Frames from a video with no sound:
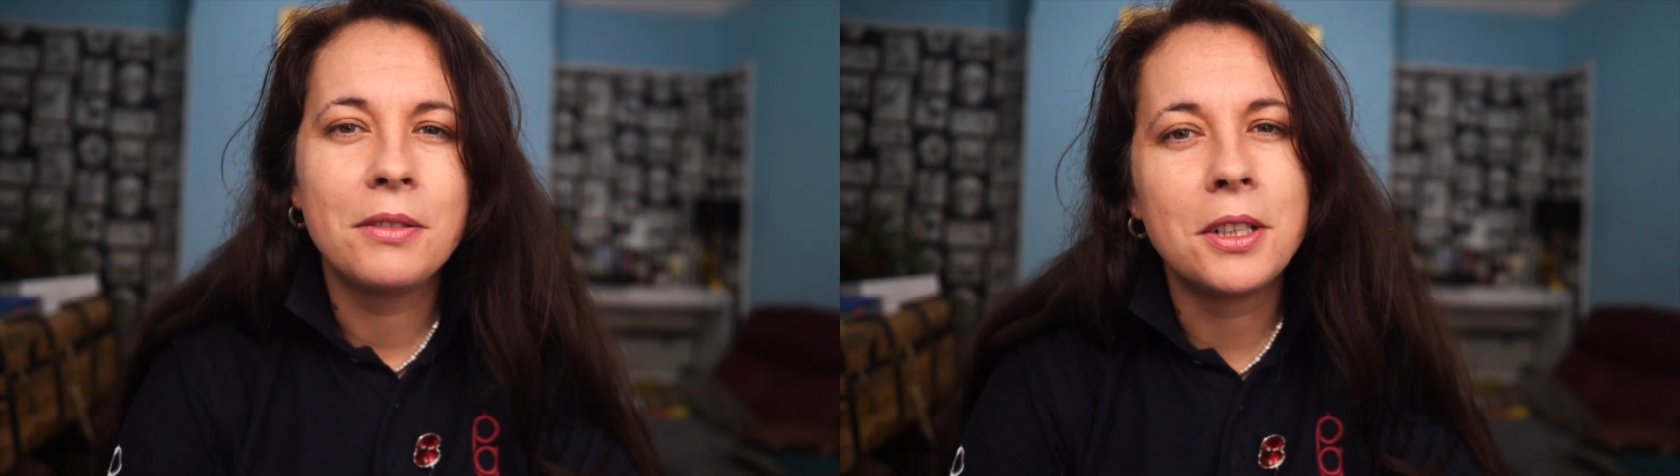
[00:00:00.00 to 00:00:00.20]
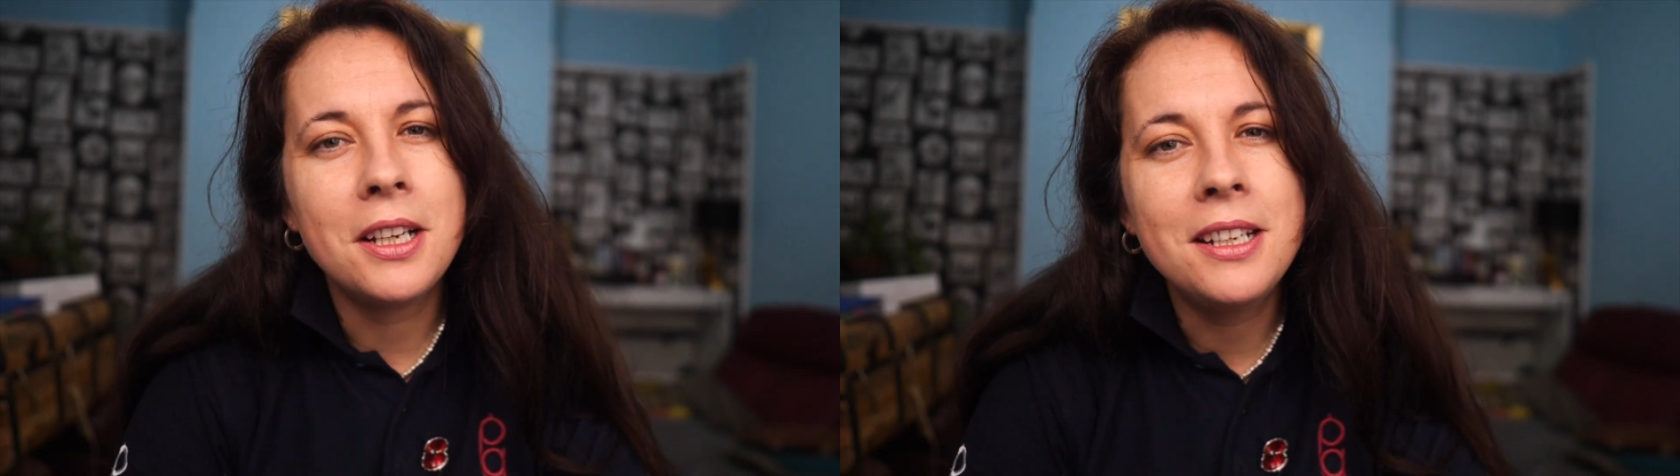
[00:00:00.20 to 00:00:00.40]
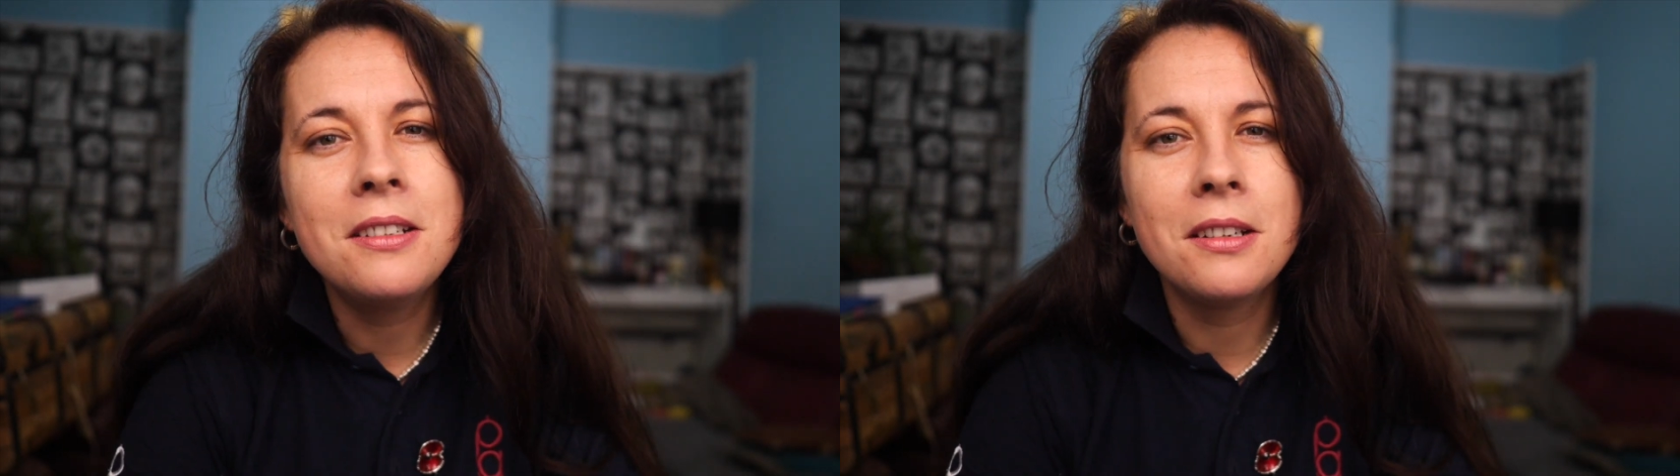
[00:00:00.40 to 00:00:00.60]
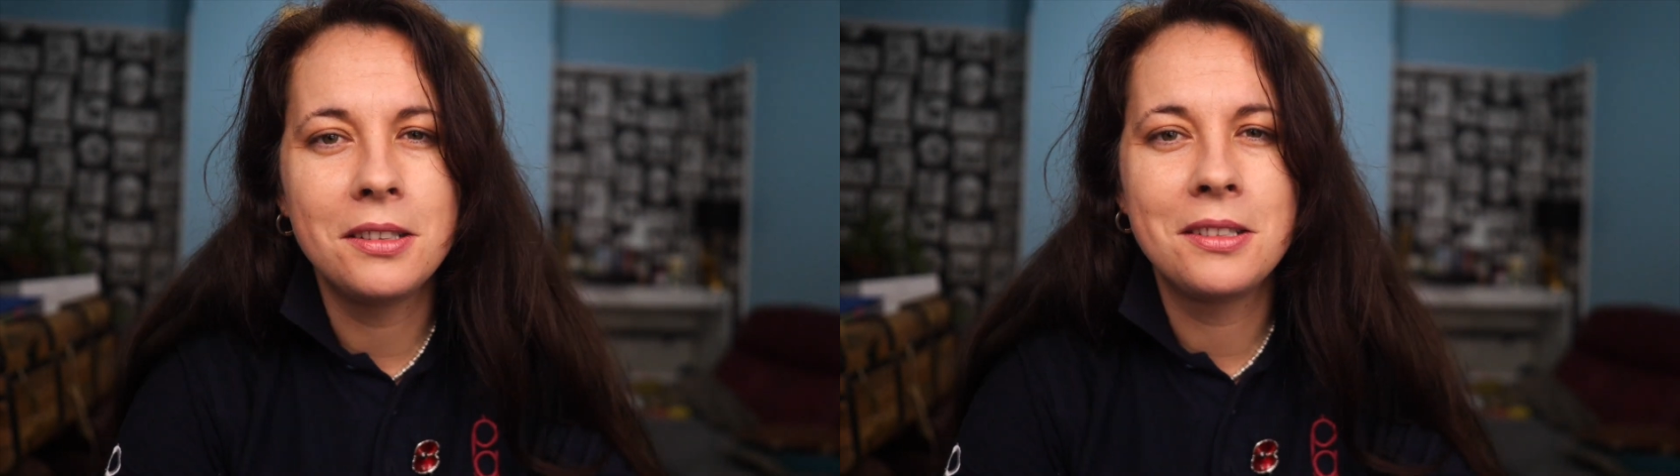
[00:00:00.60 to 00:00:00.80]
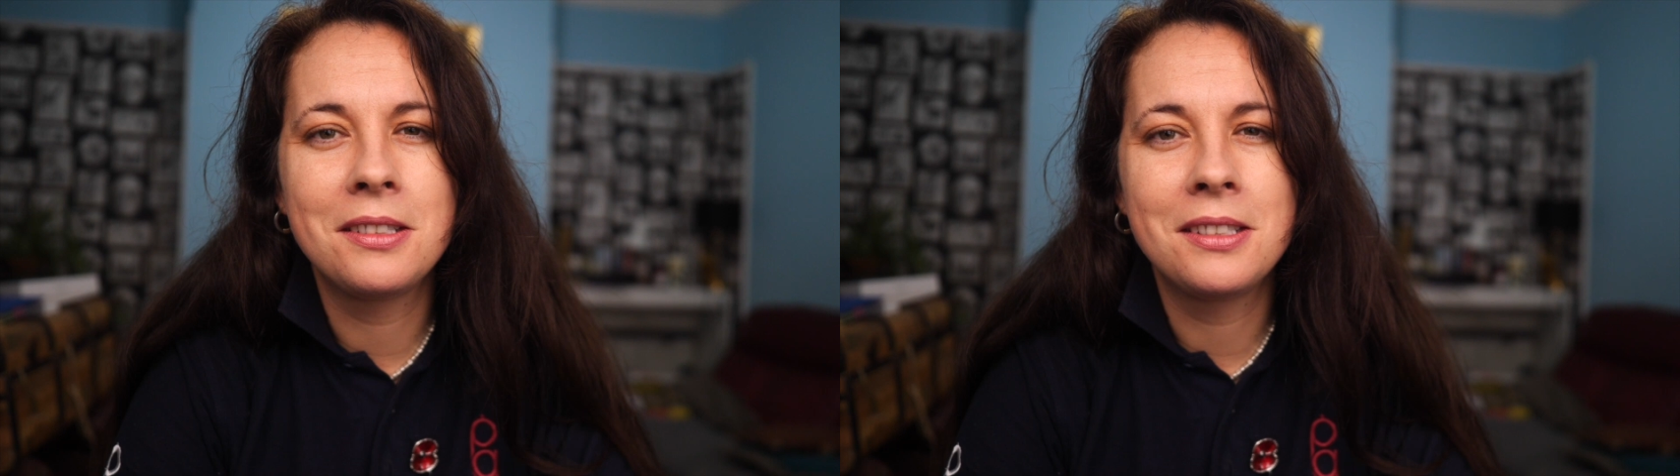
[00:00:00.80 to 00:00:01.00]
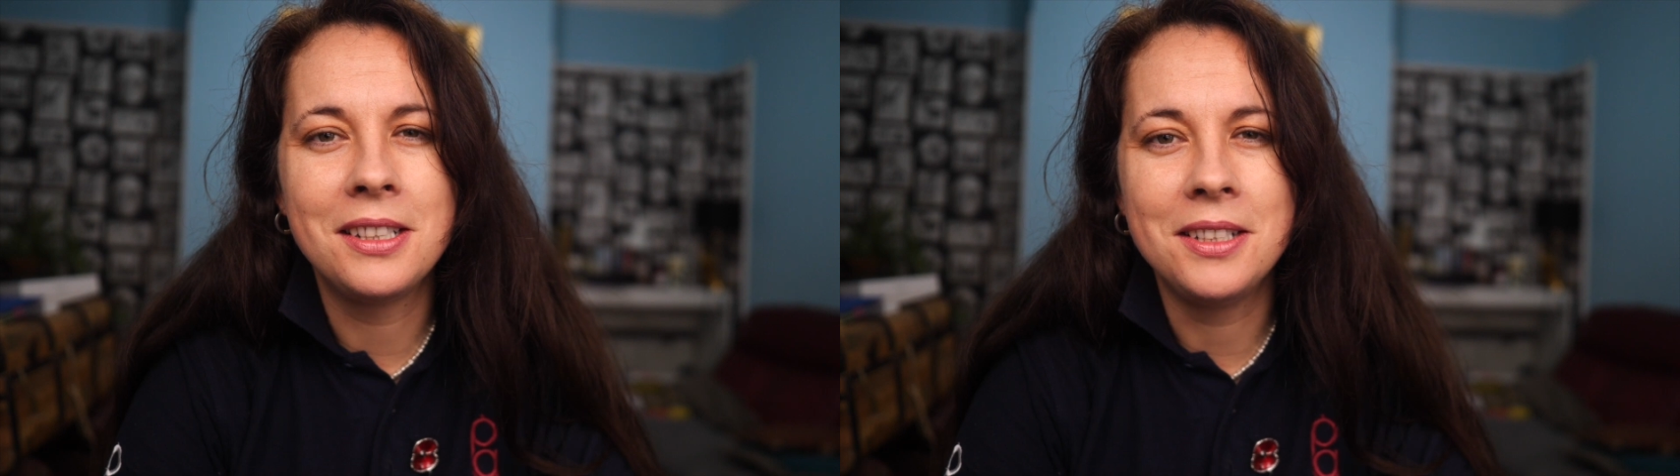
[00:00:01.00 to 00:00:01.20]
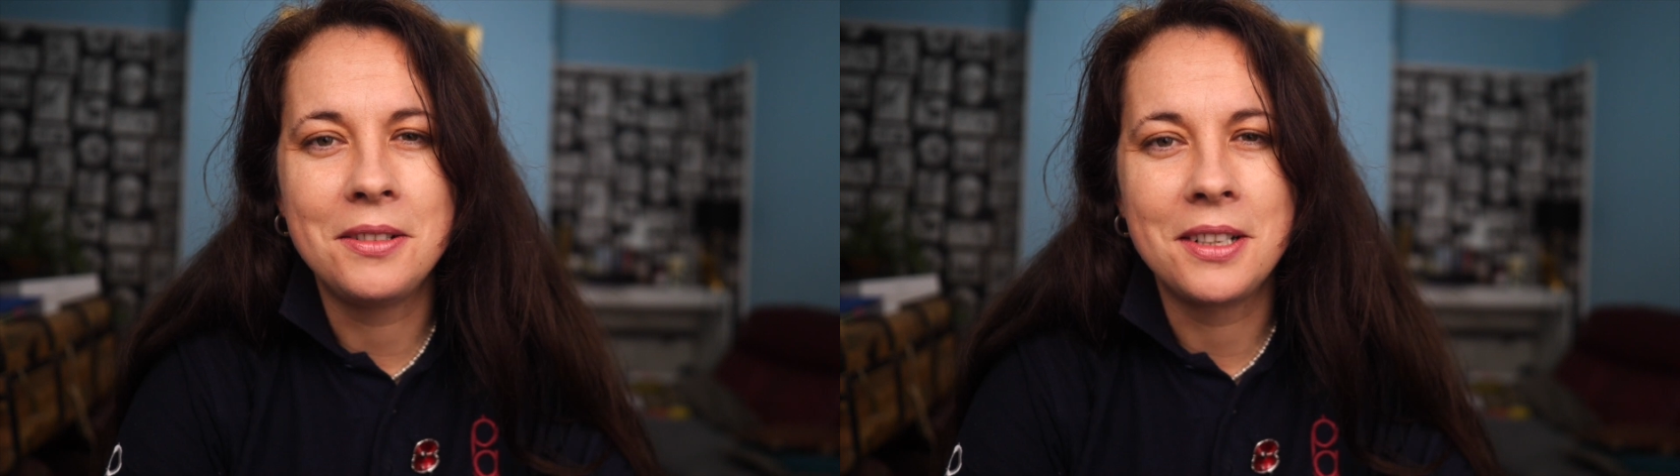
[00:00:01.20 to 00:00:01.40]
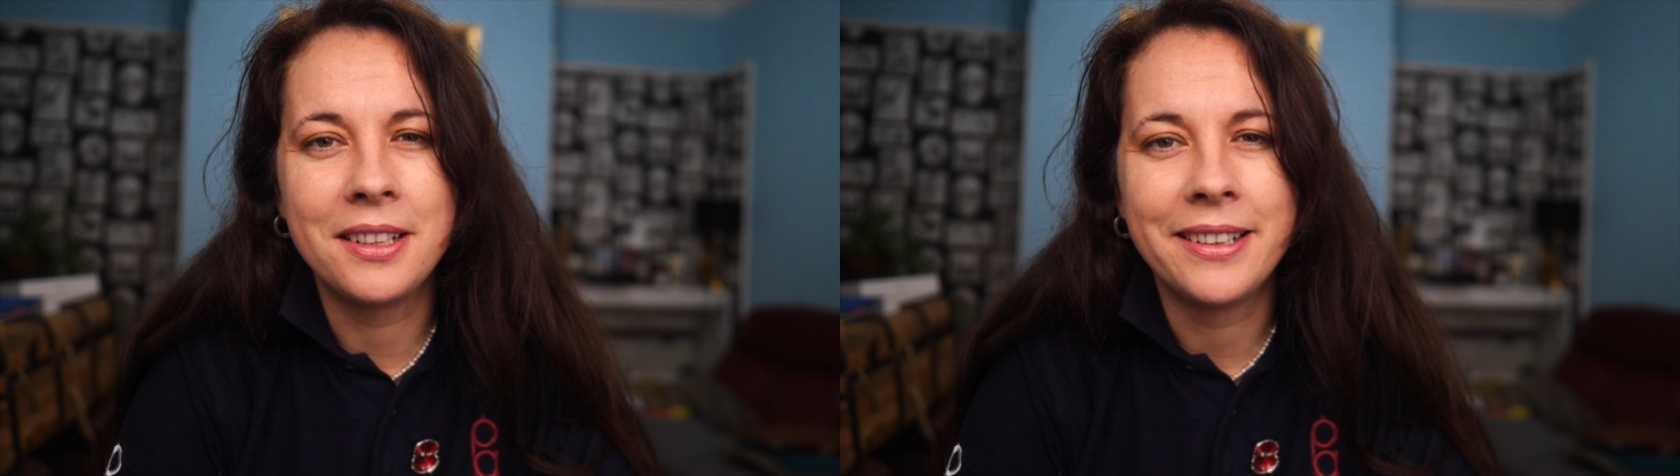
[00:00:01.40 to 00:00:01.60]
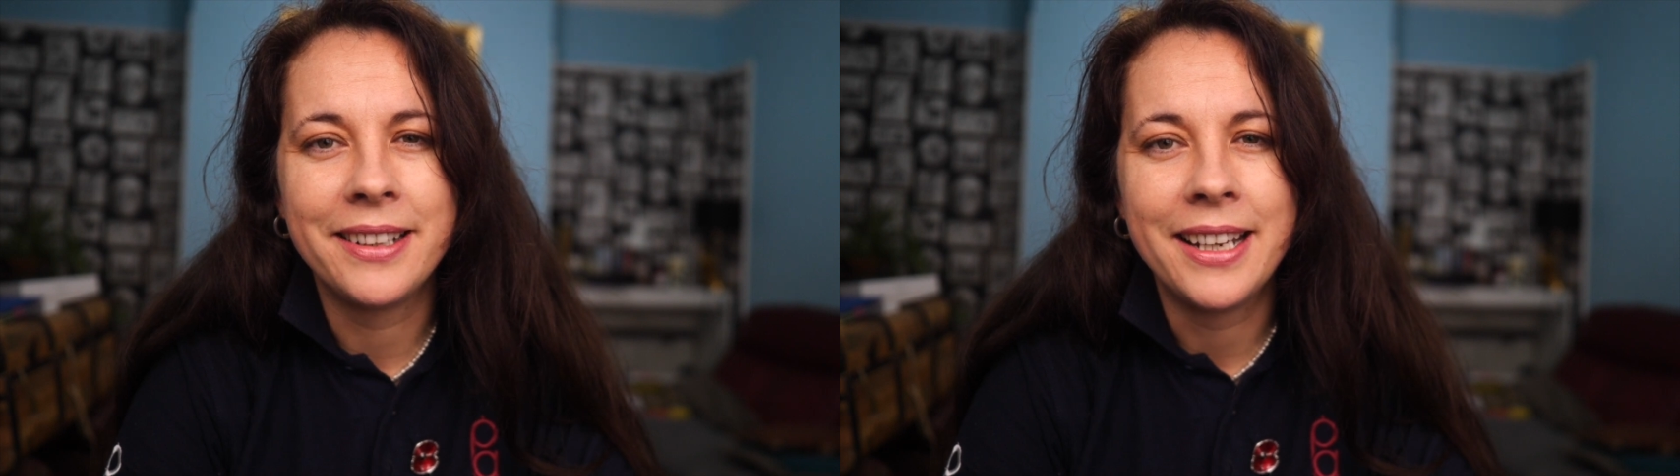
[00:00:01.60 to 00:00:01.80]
for an Indust solution.